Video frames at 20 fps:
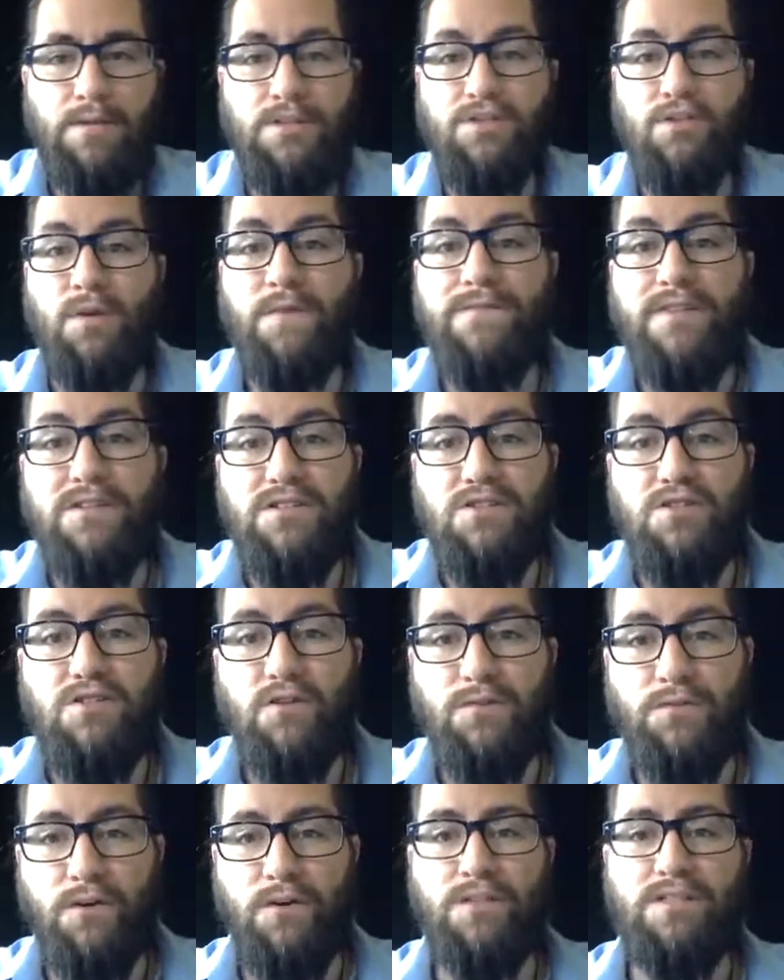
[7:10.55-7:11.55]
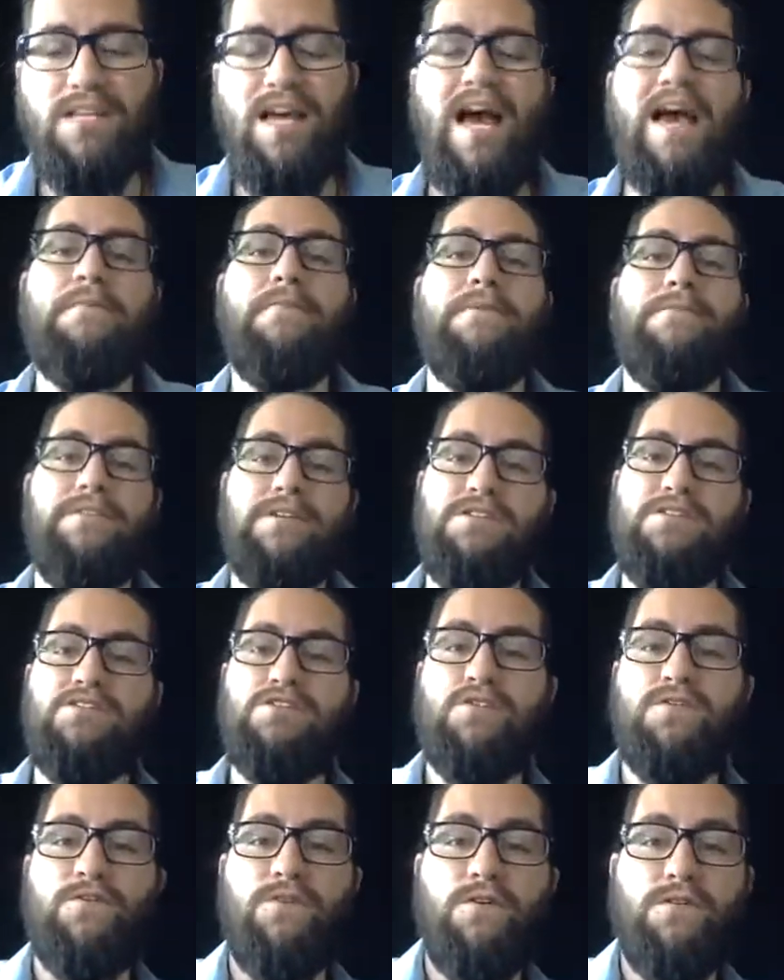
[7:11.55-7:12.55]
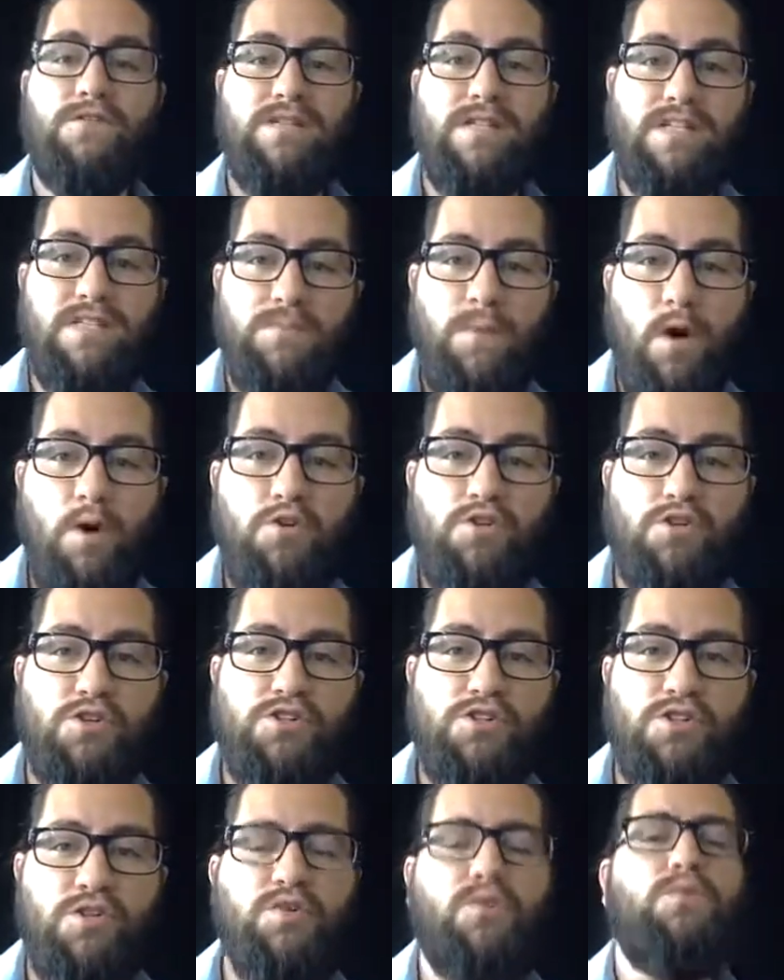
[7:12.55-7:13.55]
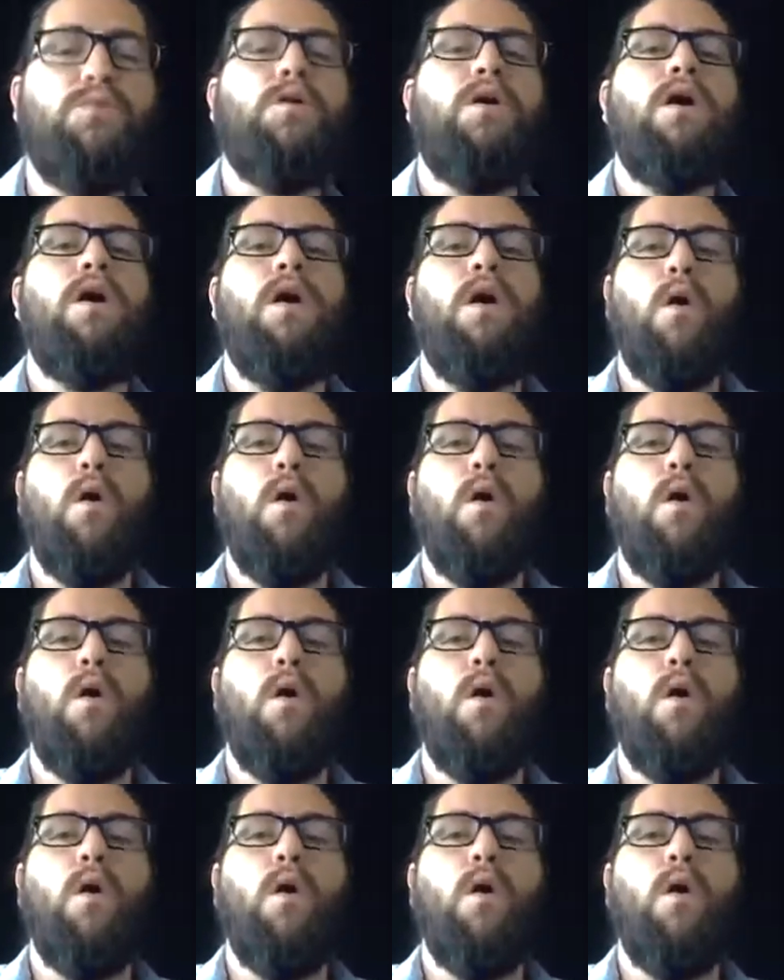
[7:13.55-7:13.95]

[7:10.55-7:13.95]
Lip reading: So if this is your first time, if this is your first exposure to